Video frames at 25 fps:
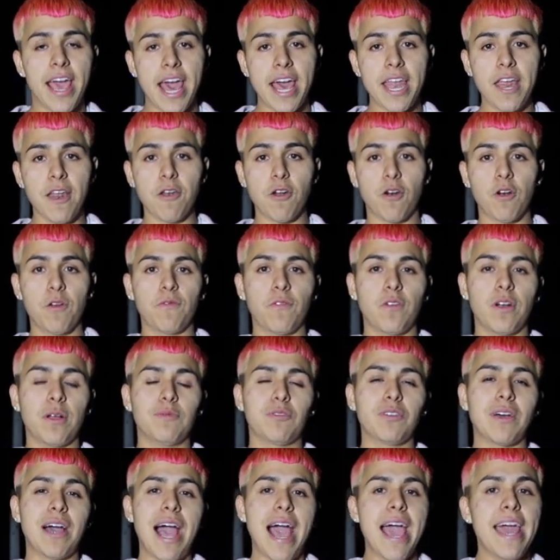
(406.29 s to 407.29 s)
And in order for
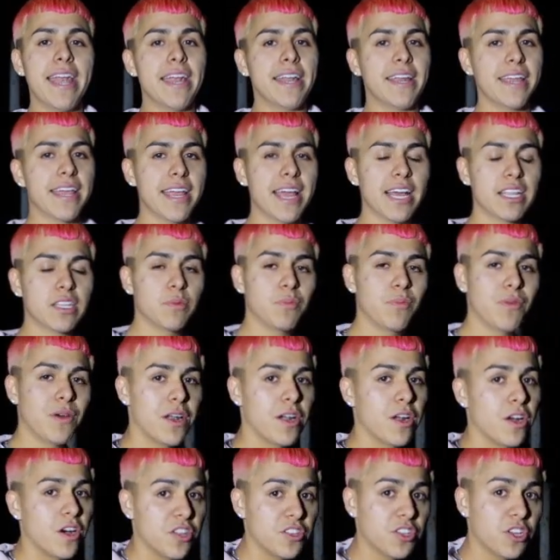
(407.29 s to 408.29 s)
him to hide it, he had to
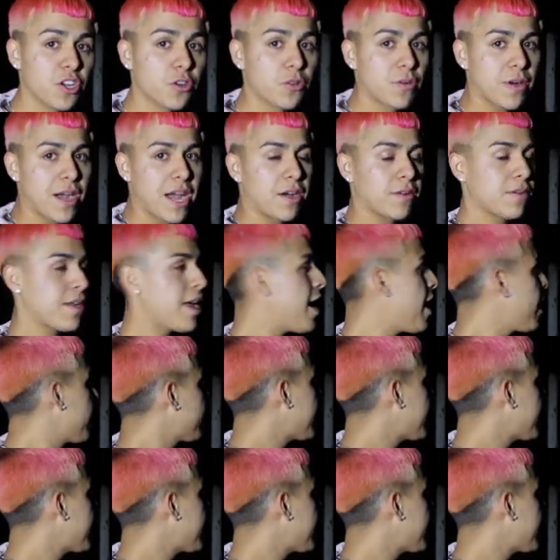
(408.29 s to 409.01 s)
put it on the ground.